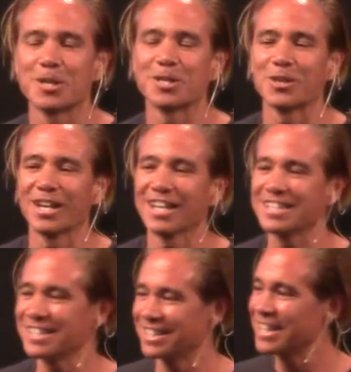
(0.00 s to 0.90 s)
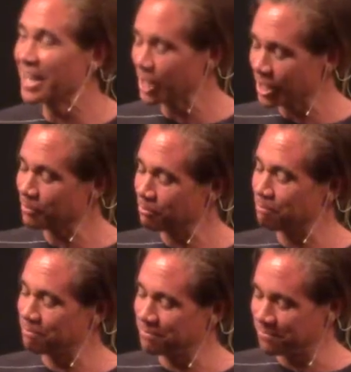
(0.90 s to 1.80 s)
So I had Nellie
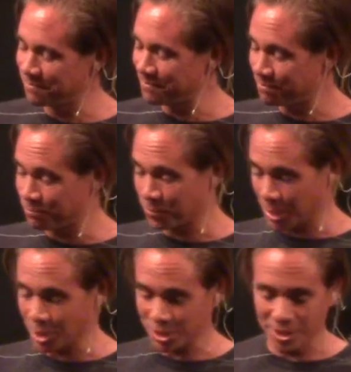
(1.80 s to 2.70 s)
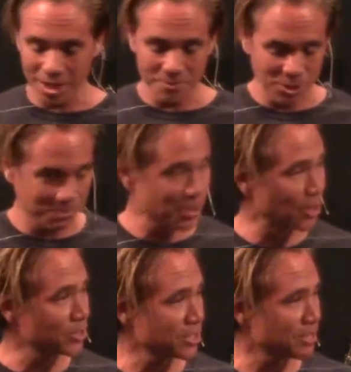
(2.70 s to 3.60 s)
cook. She got me some
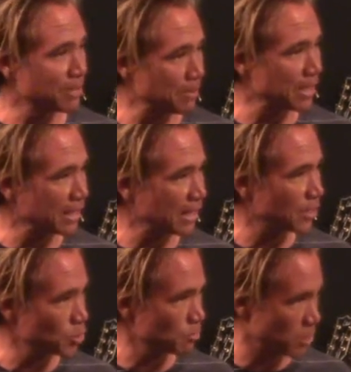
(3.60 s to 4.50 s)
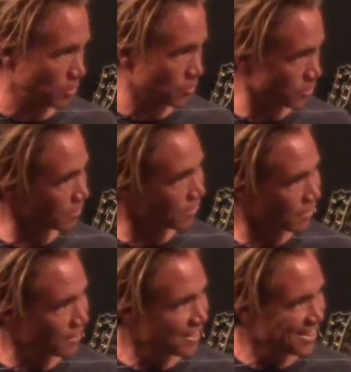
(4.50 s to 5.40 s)
toast. I said, maybe I could handle some toast.
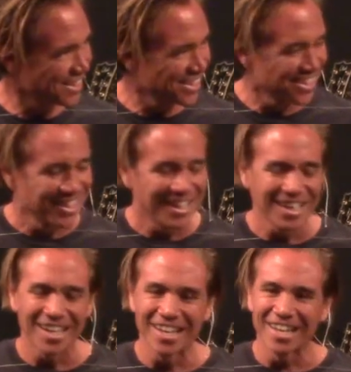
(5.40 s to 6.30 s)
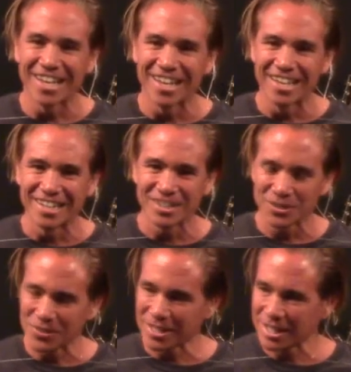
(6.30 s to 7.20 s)

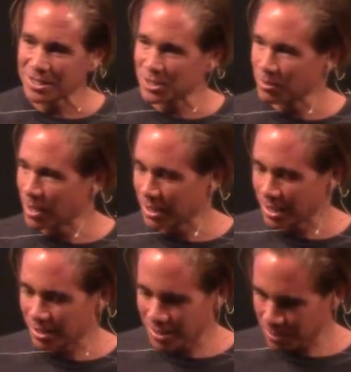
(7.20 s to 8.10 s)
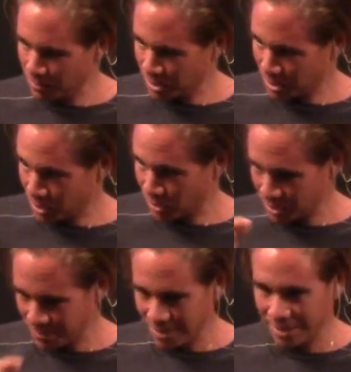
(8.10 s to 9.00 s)
And so I got, some. I got this much of toast
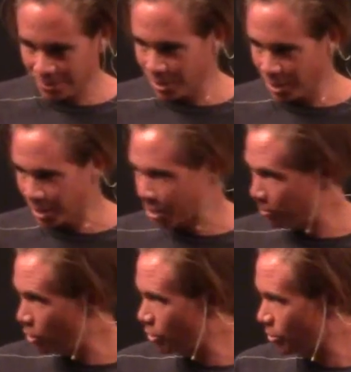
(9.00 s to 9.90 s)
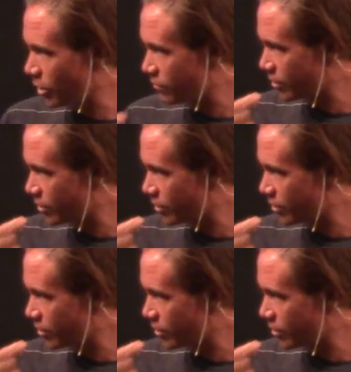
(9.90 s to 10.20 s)
in me, like it looked like a communion wafer.